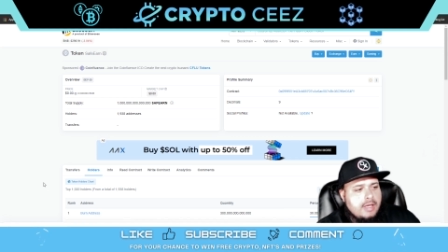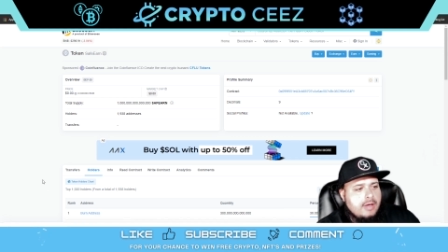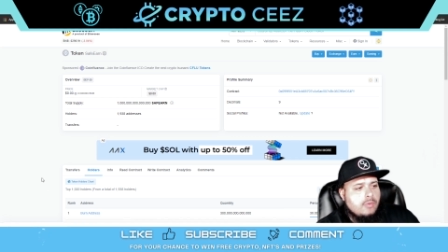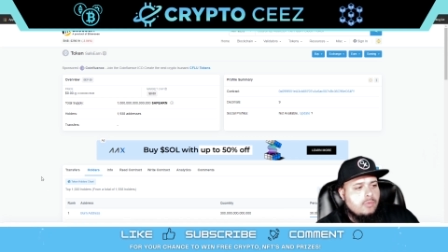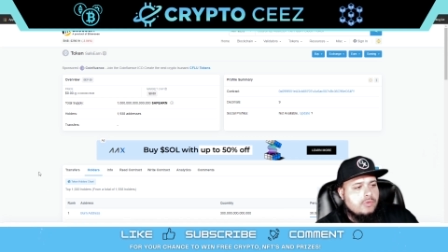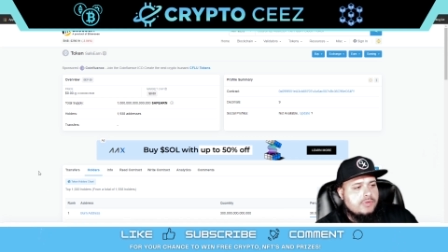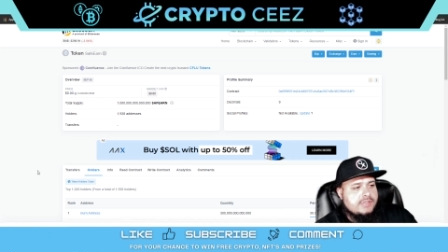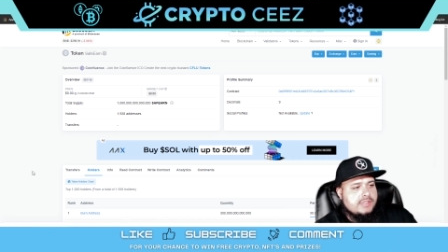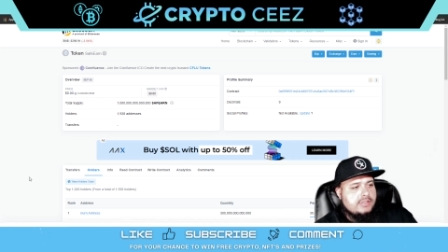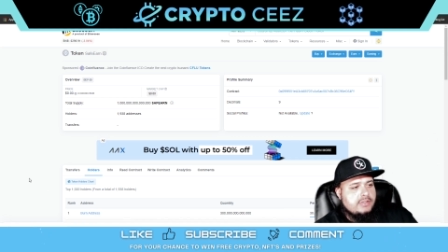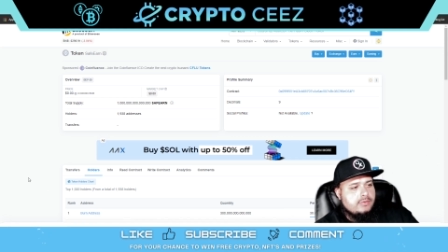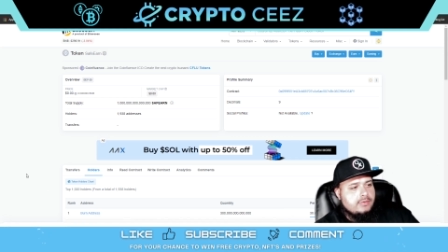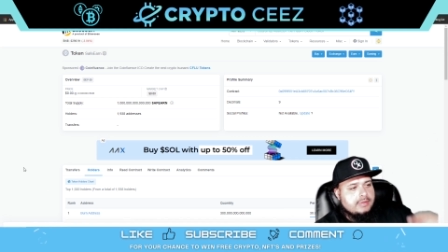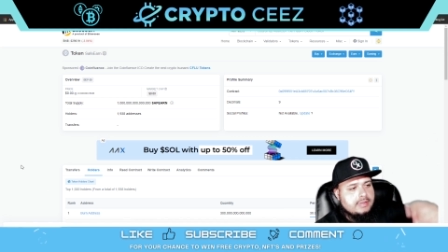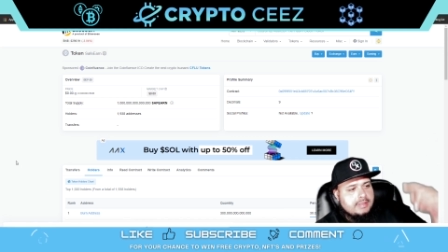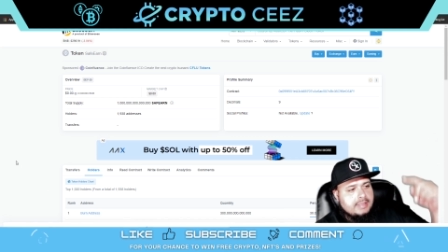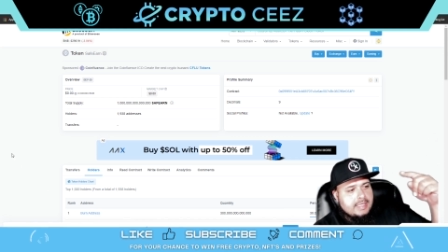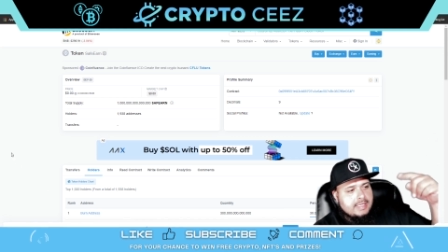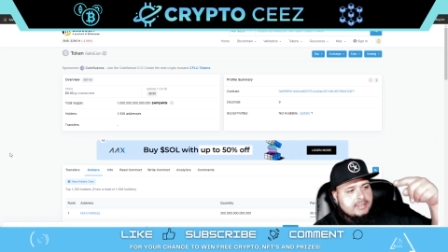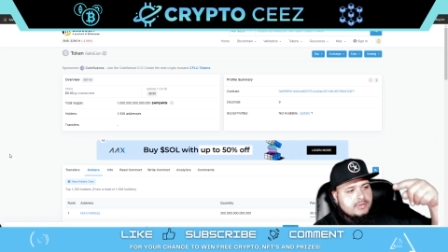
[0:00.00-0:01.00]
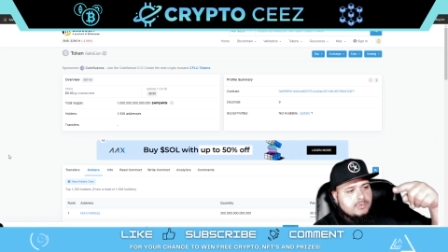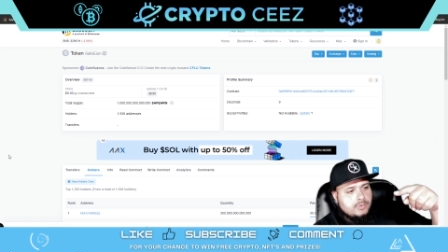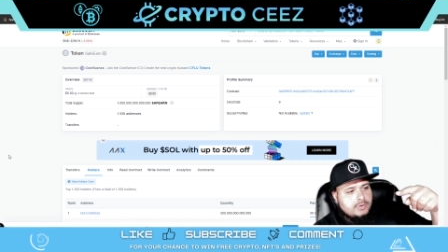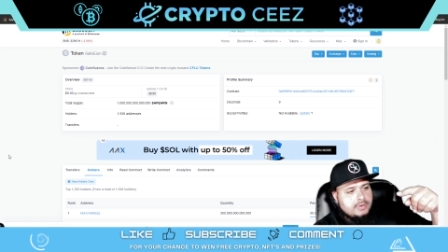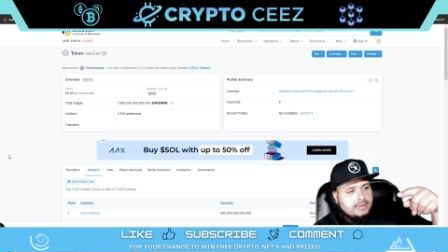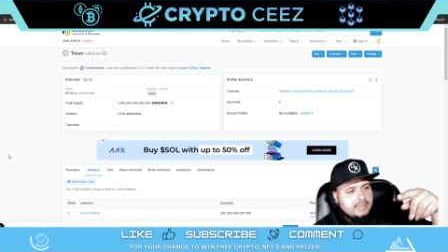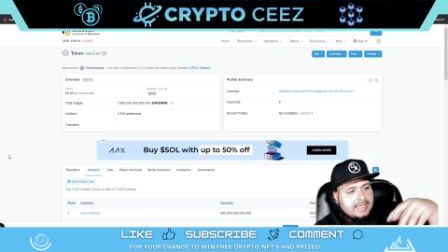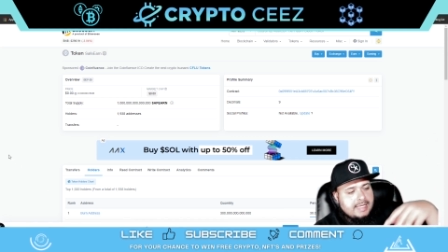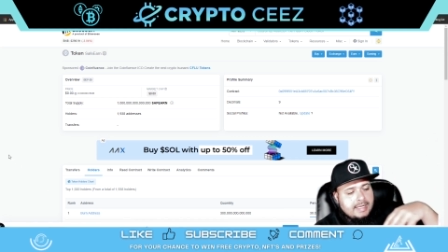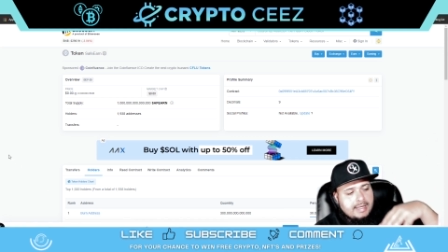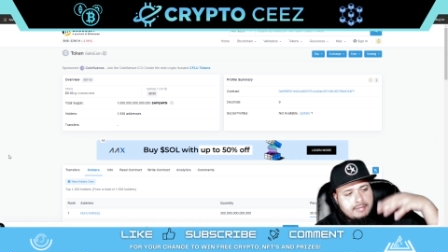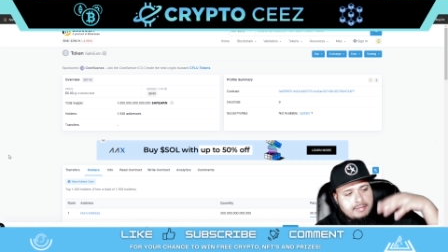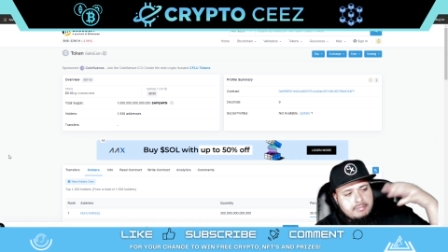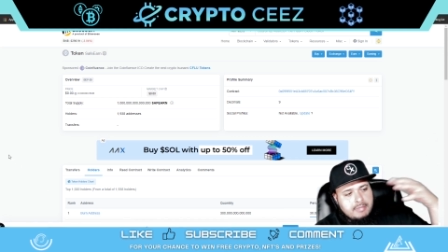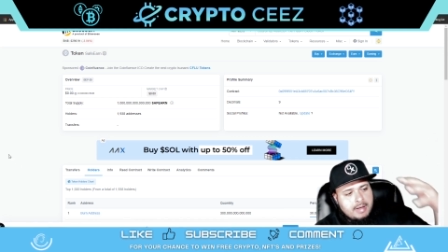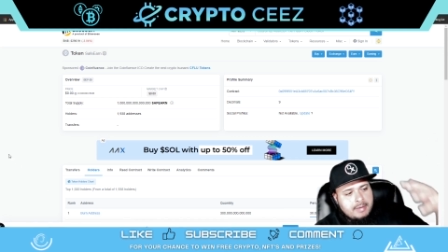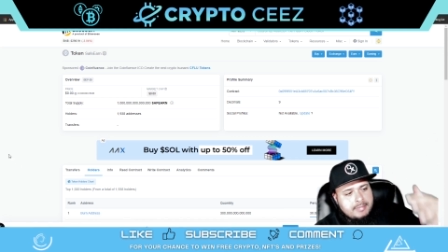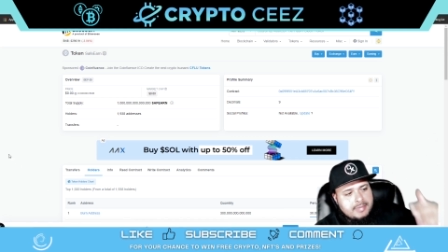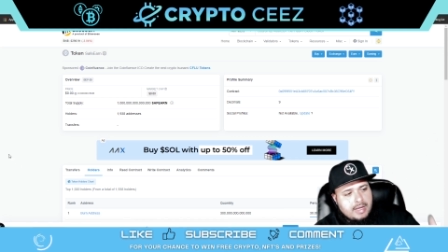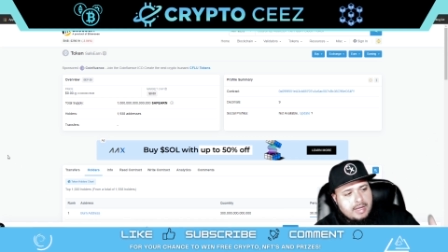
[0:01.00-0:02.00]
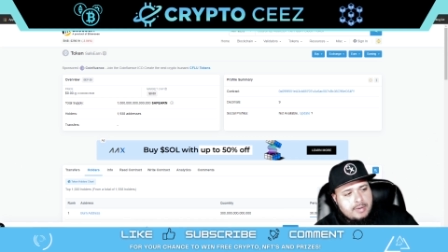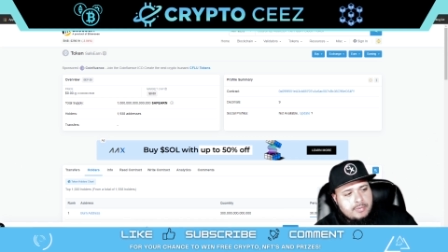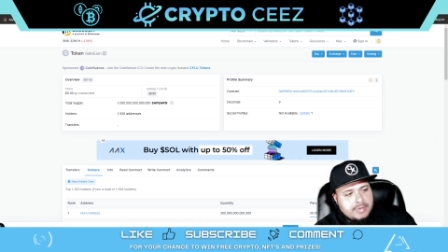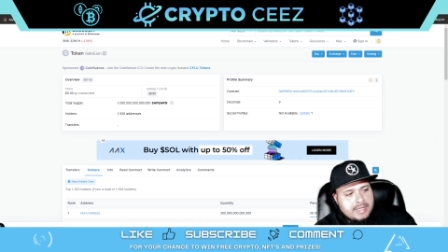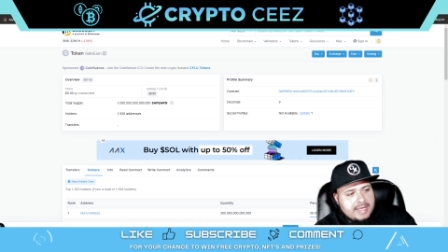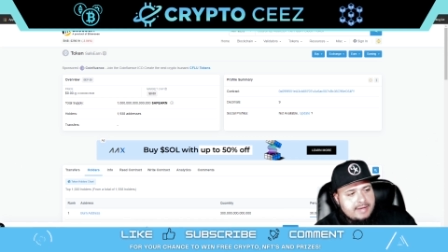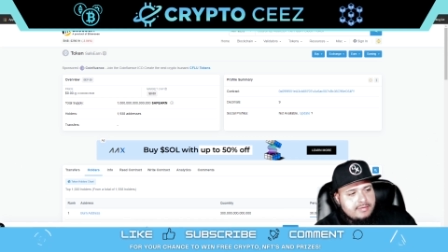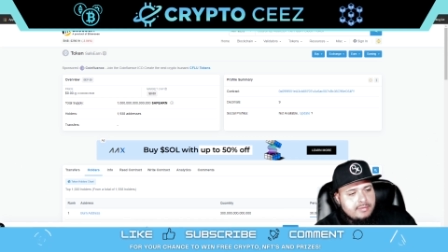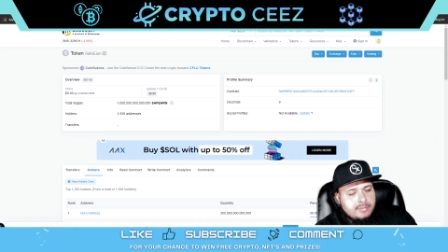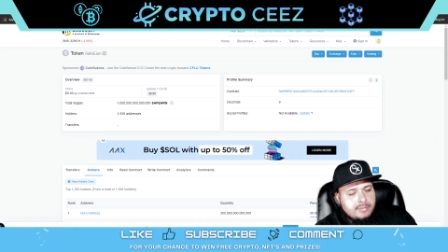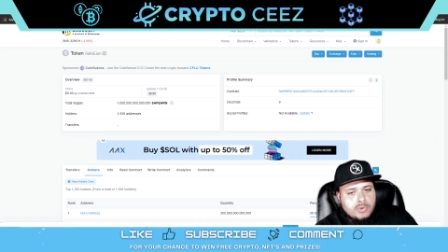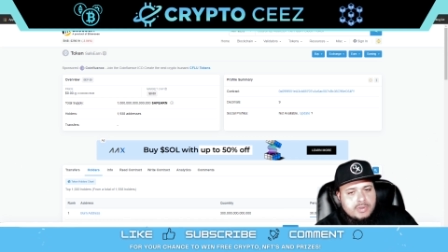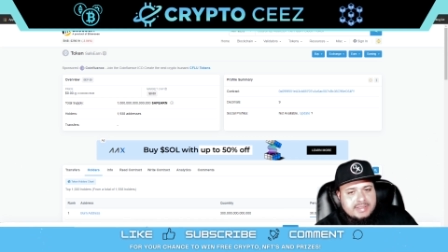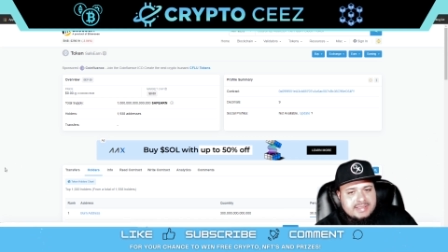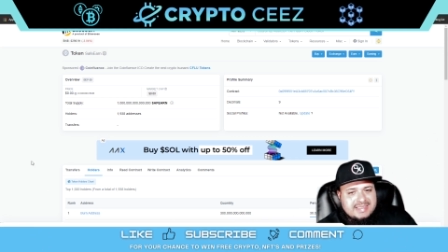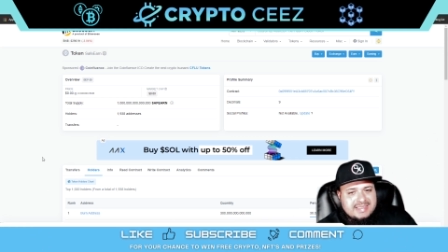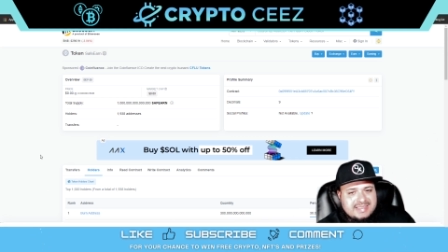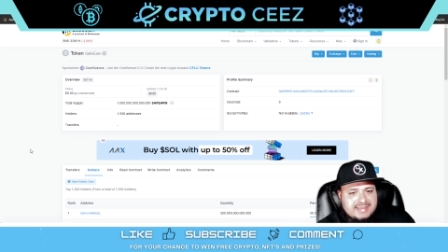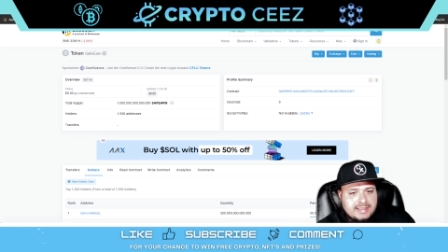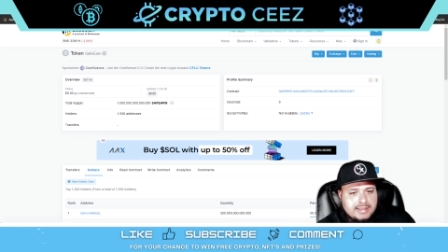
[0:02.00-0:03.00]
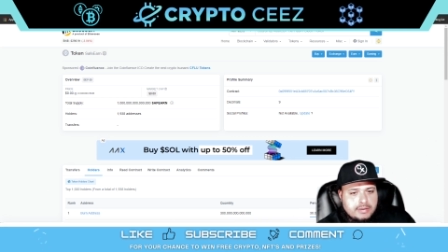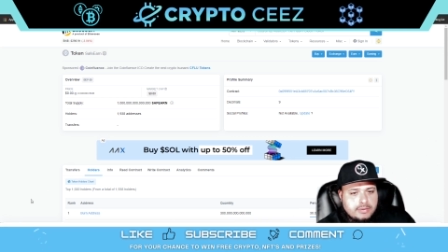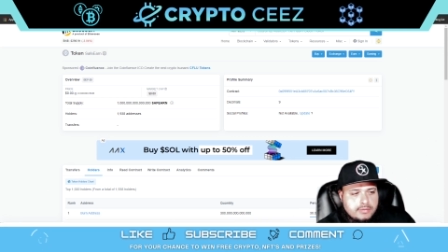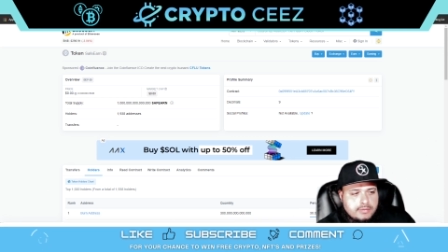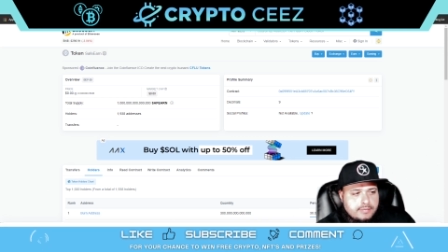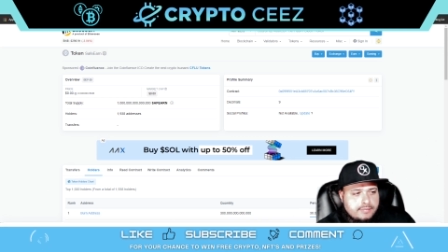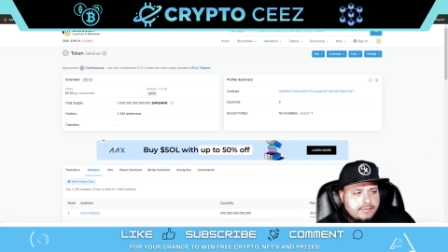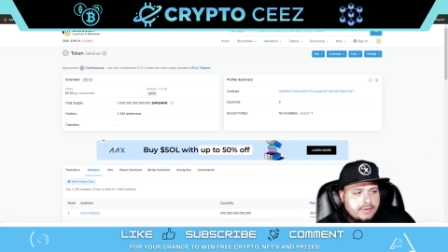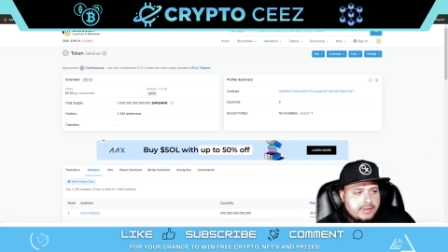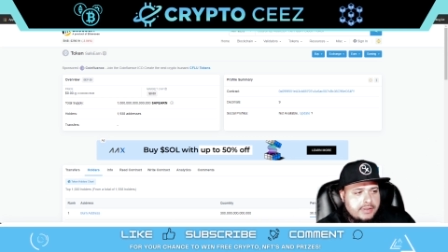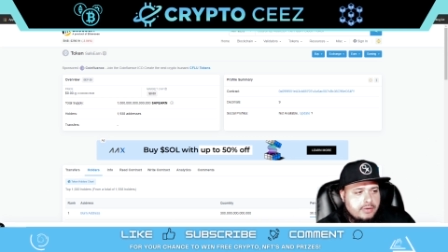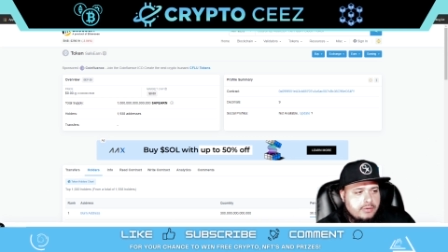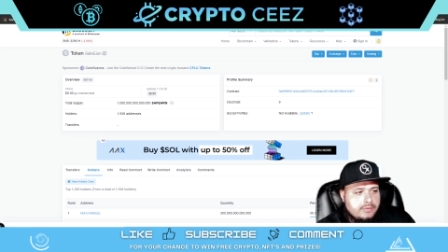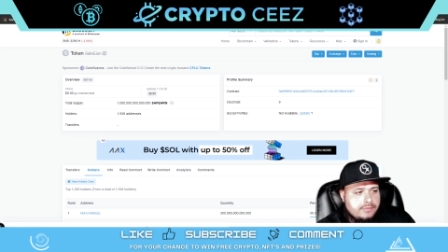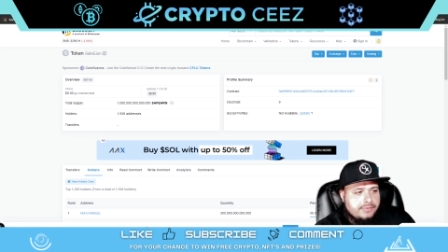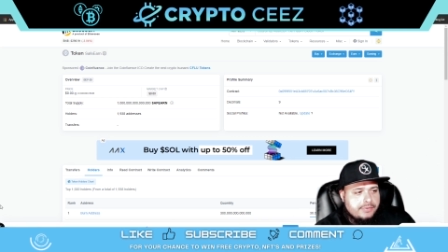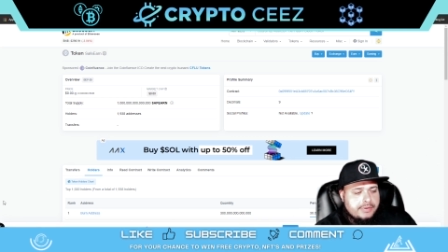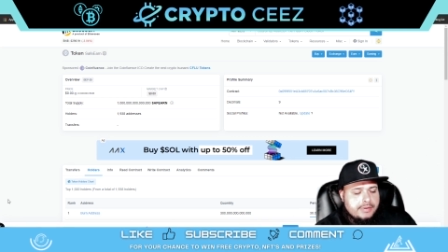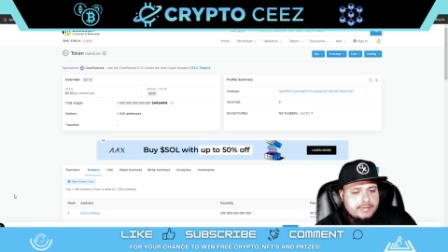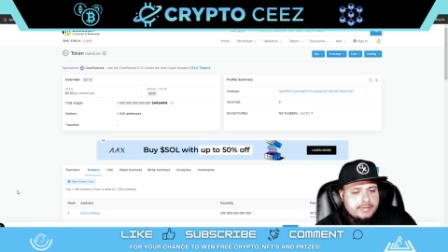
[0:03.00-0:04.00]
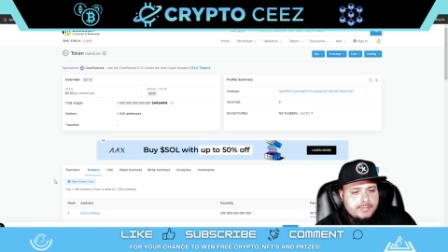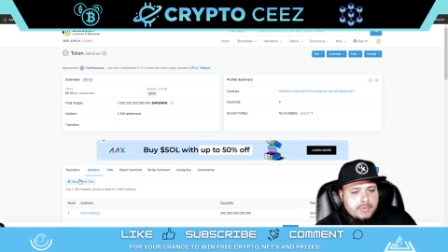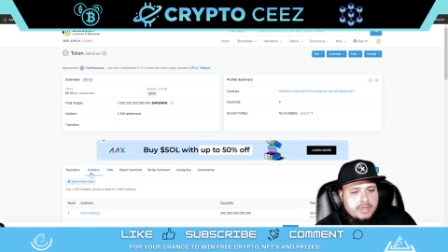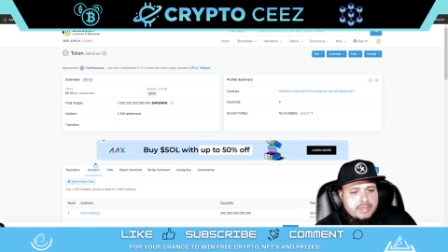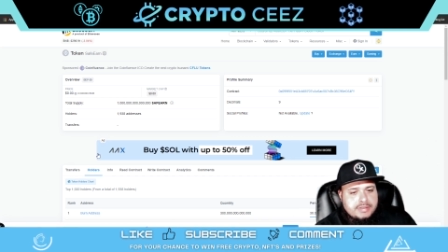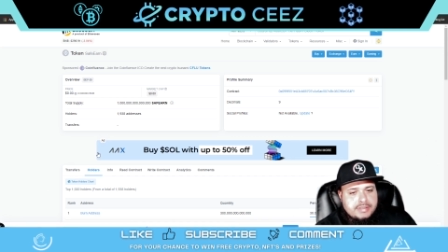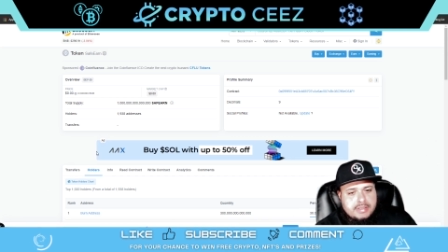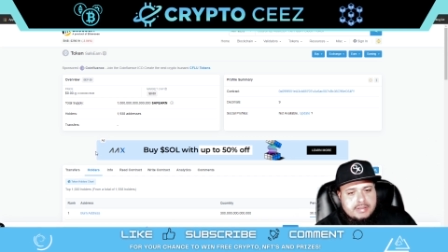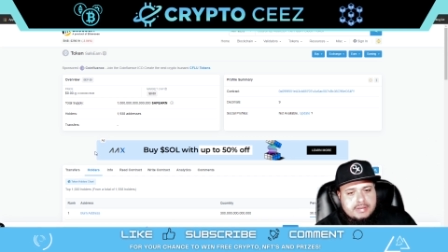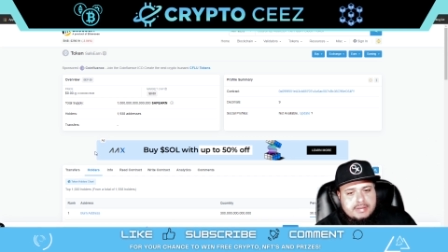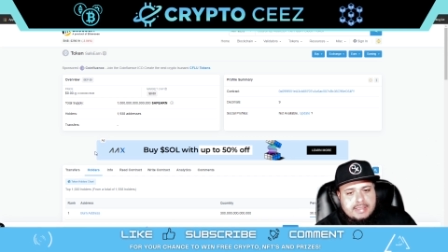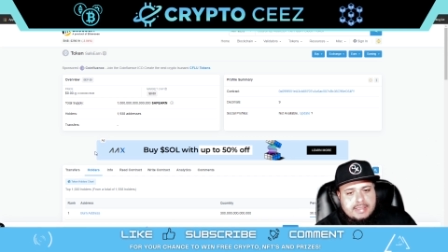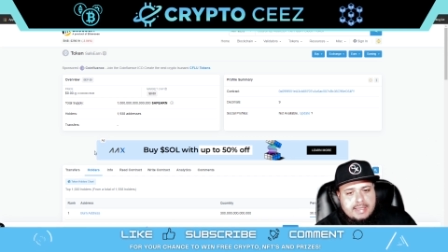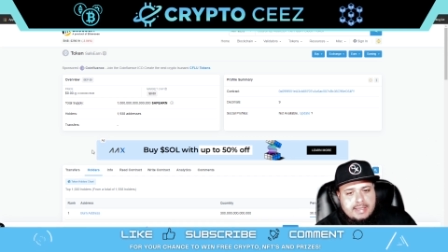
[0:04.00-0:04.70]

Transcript: we'll see you in the next one. And I want to have a more detailed video for this project,